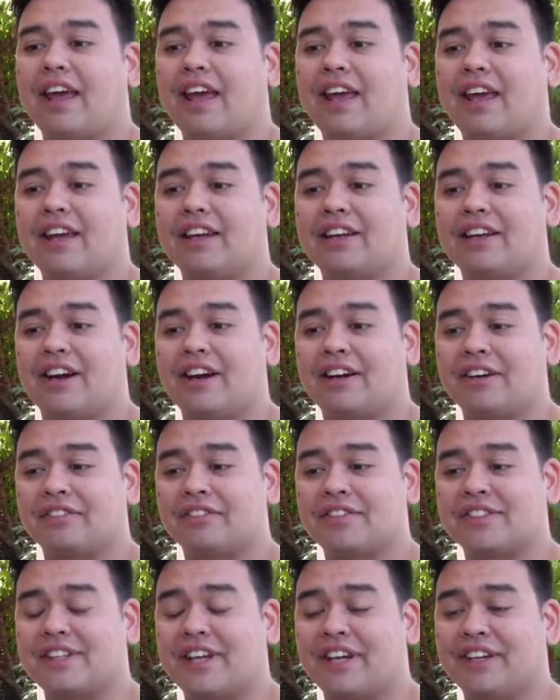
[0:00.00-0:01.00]
And I've
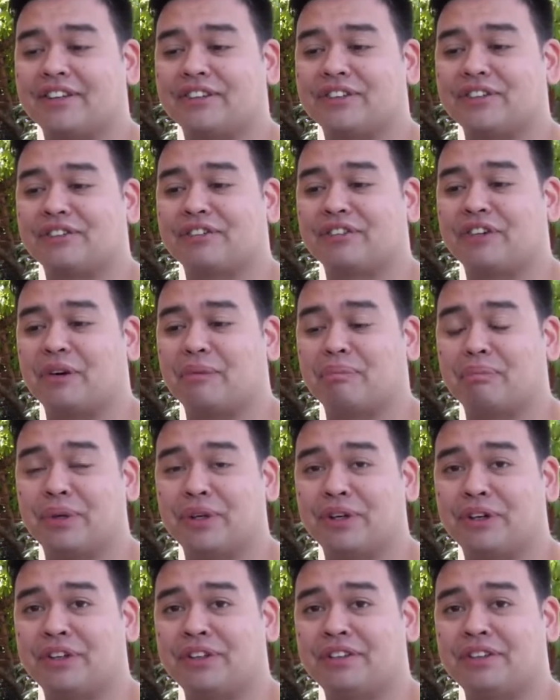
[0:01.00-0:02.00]
sailed from
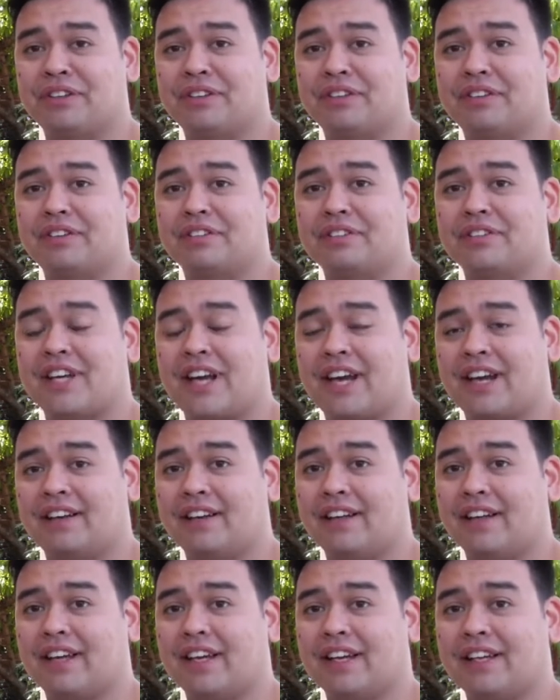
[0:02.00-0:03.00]
Perth to
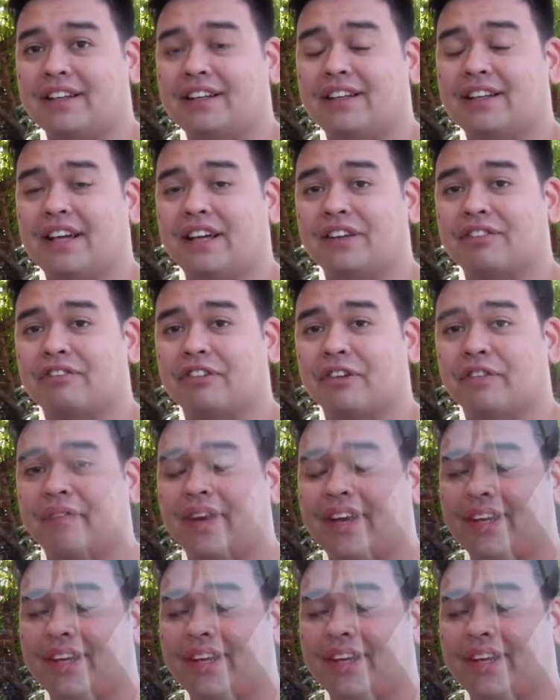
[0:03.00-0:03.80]
Adelaide and from